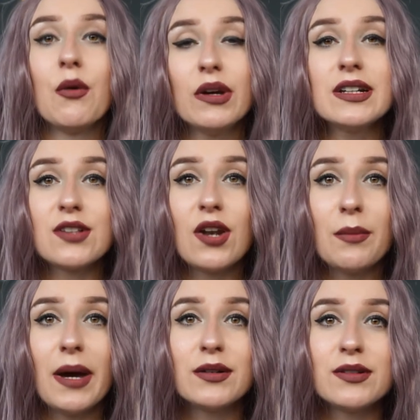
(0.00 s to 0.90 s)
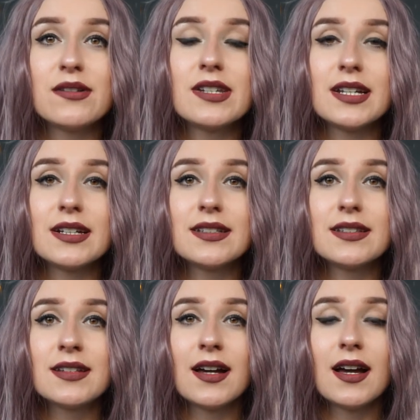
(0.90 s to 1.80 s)
what is all about
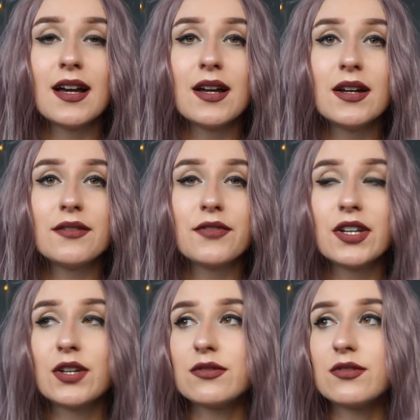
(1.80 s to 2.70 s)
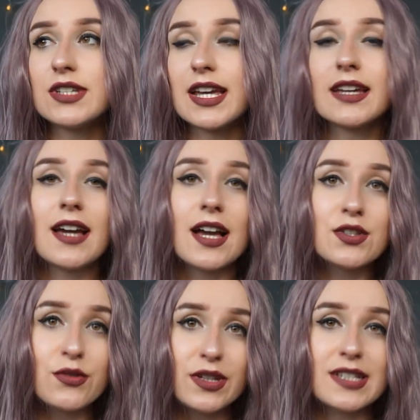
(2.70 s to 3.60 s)
this uh, video today
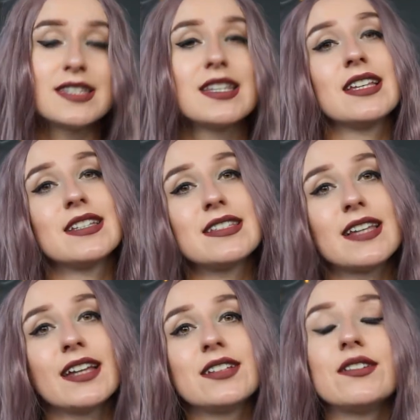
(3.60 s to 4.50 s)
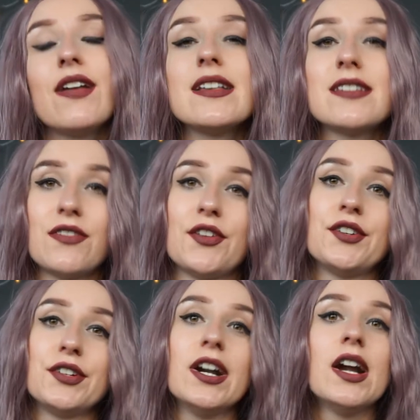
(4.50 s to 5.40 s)
as you can see in the title is another